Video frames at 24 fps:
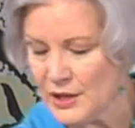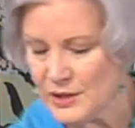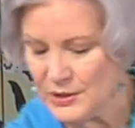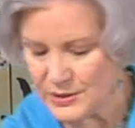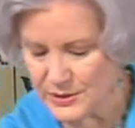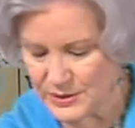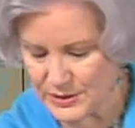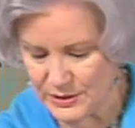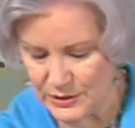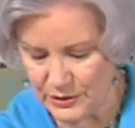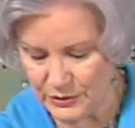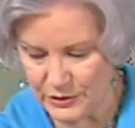
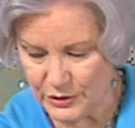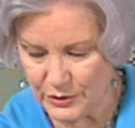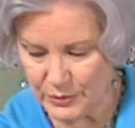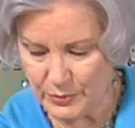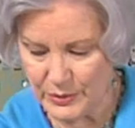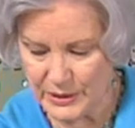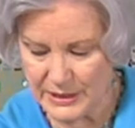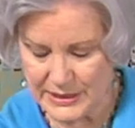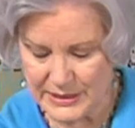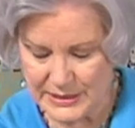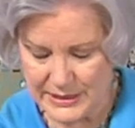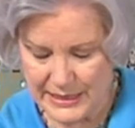So you'll
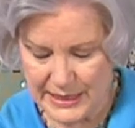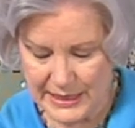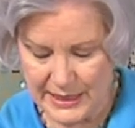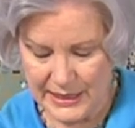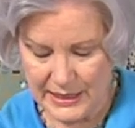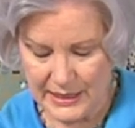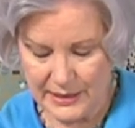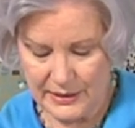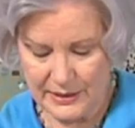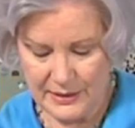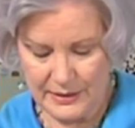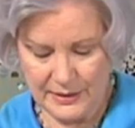want to
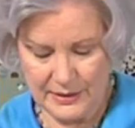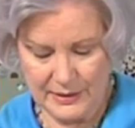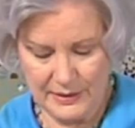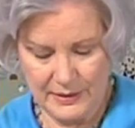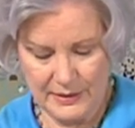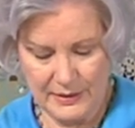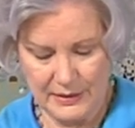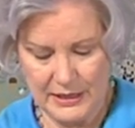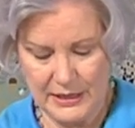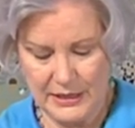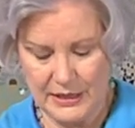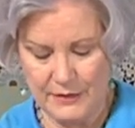take,
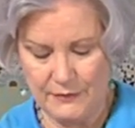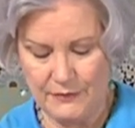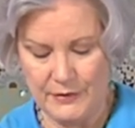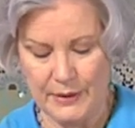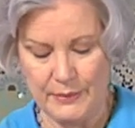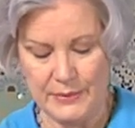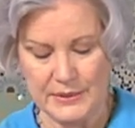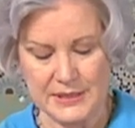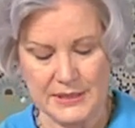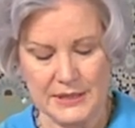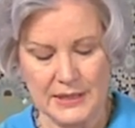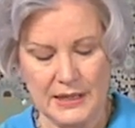if I
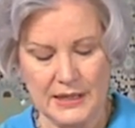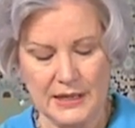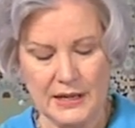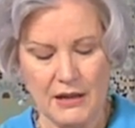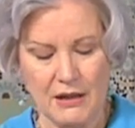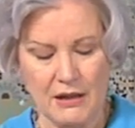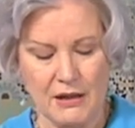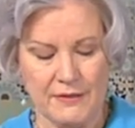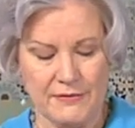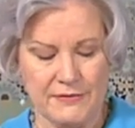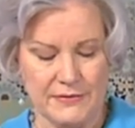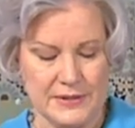was
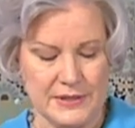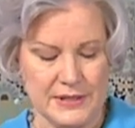cutting off